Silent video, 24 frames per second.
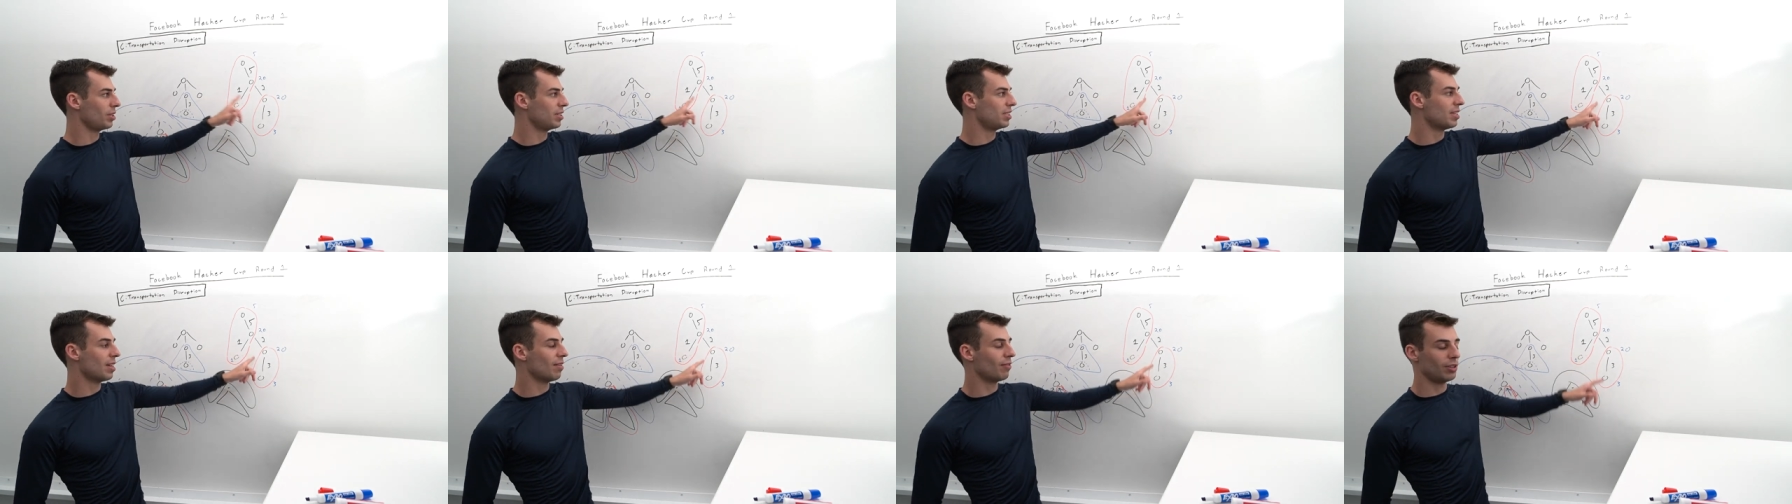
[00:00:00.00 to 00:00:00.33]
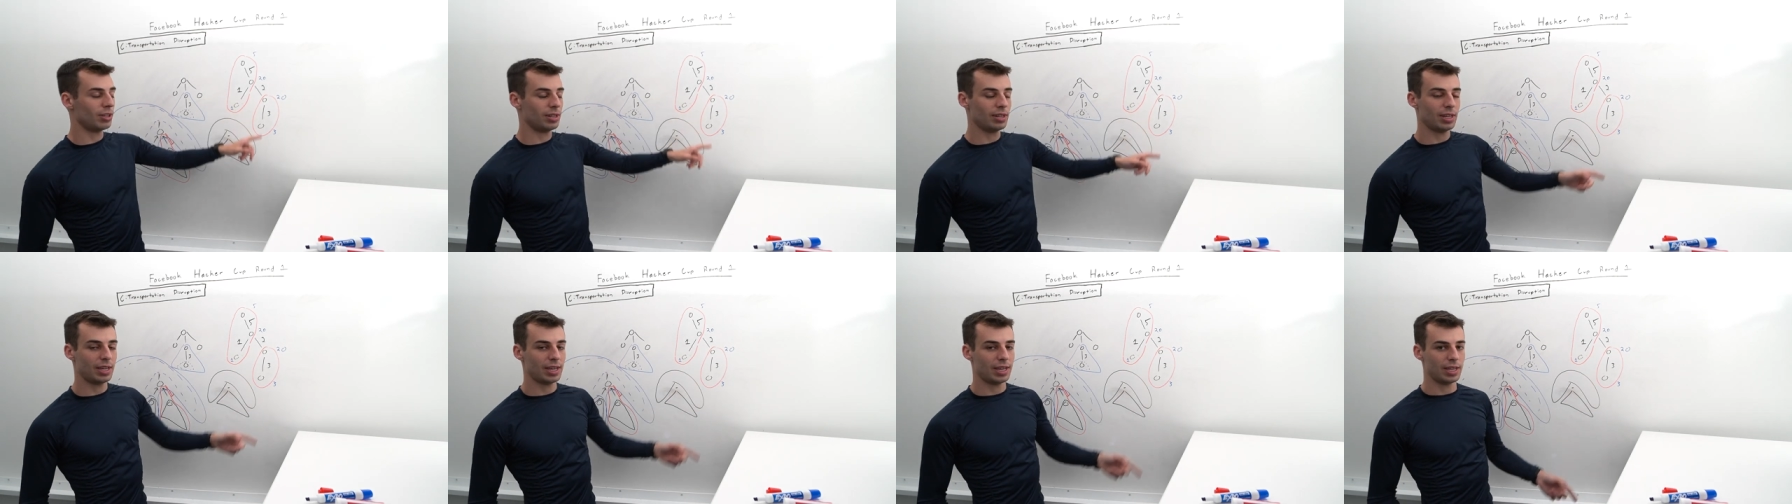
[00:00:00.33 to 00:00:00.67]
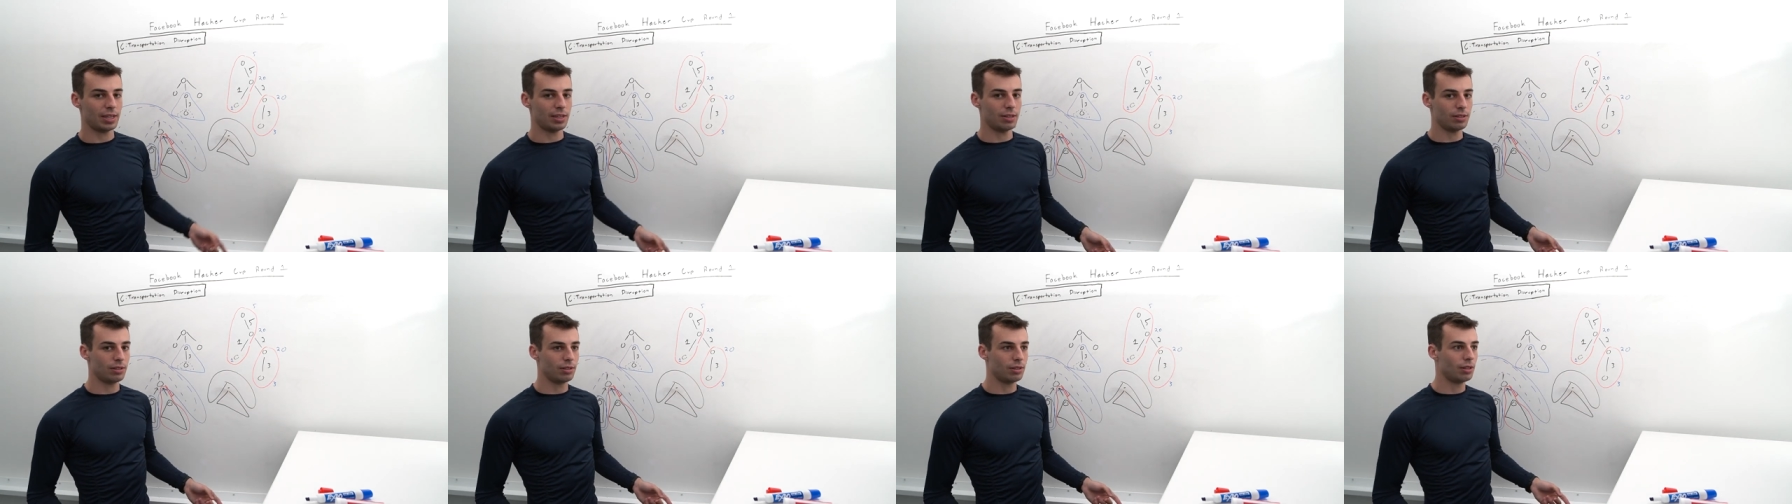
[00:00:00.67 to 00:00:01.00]
7,
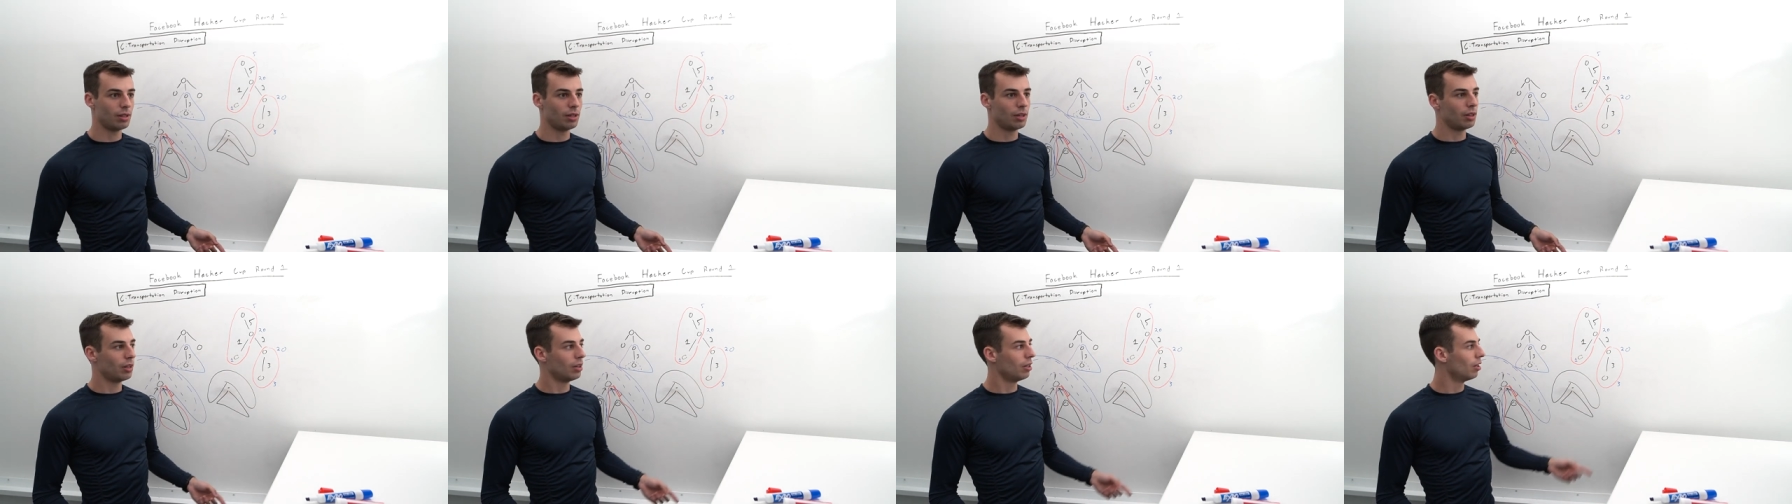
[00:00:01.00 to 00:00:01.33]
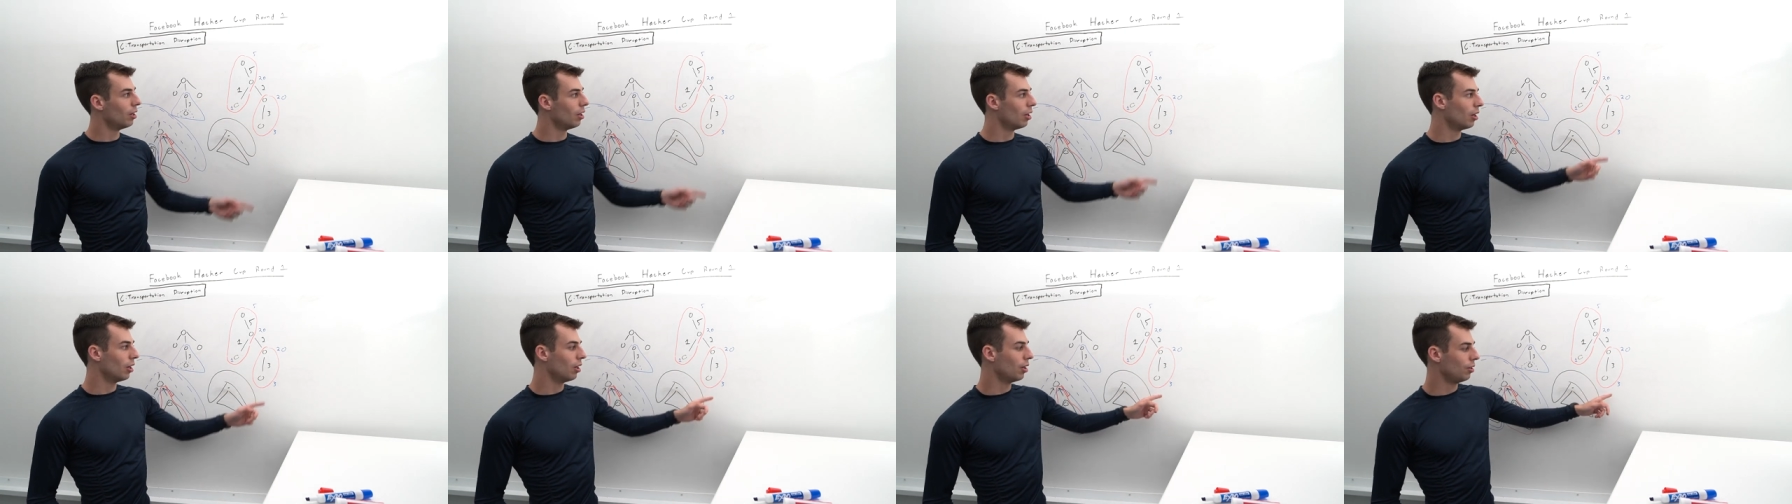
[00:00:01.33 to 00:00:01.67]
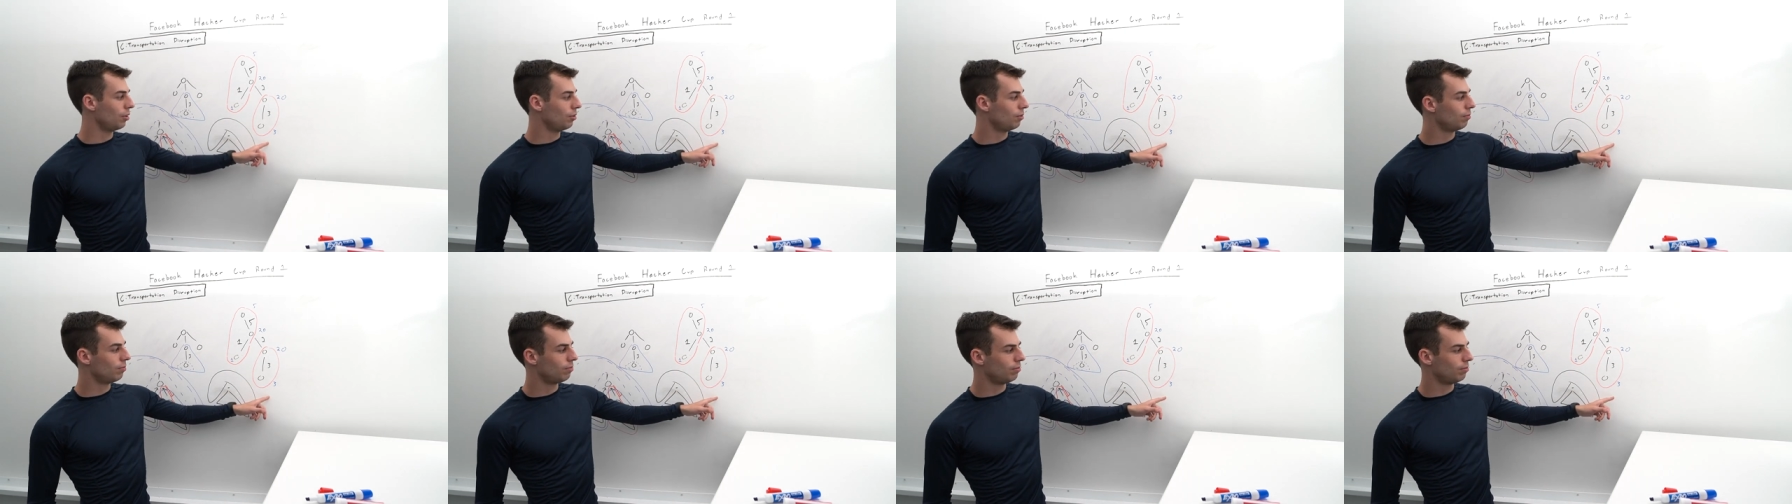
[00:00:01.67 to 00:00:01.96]
and uh,